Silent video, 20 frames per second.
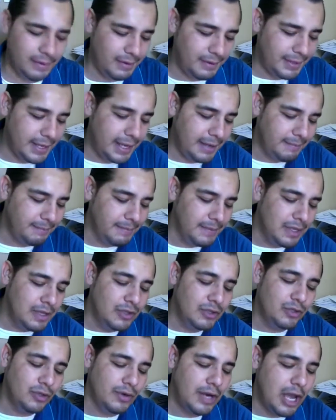Okay,
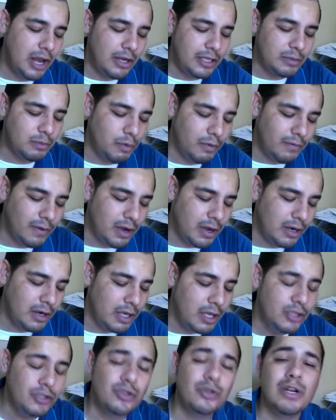so now let's move on
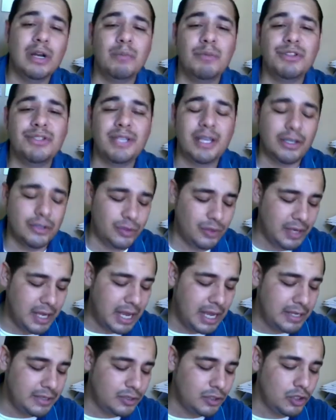to number 6, you
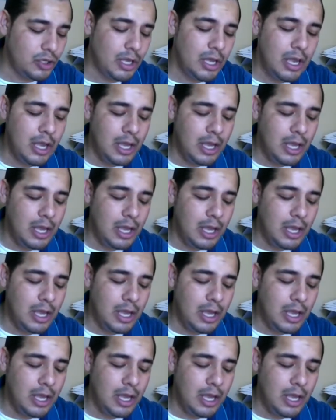guys.